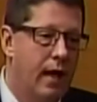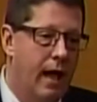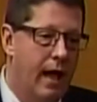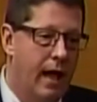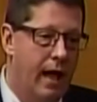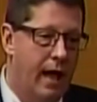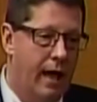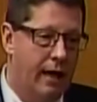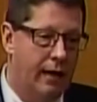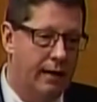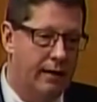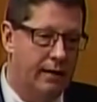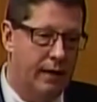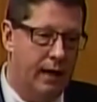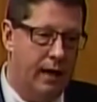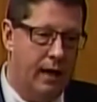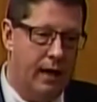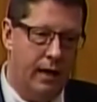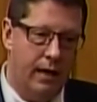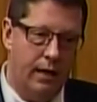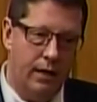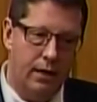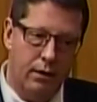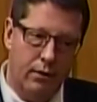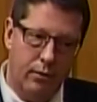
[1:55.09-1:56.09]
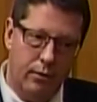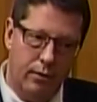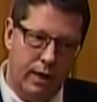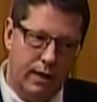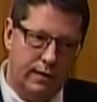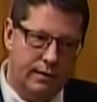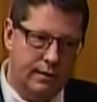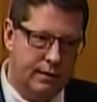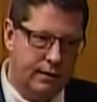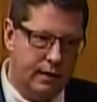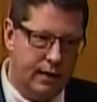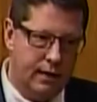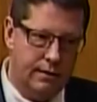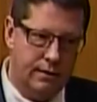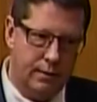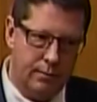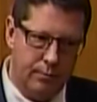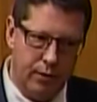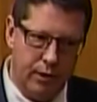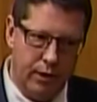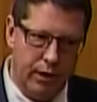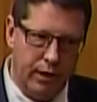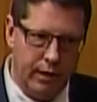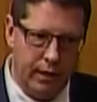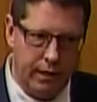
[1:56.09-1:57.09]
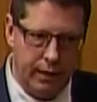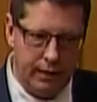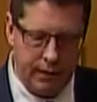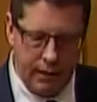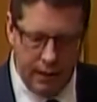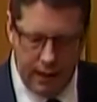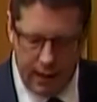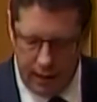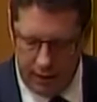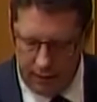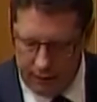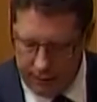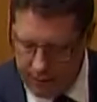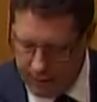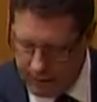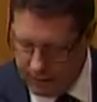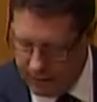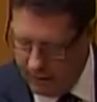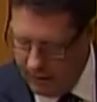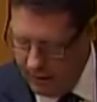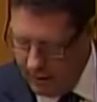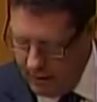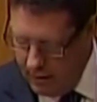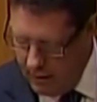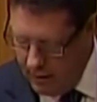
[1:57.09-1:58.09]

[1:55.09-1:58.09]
and you know, that's a pretty good indicator that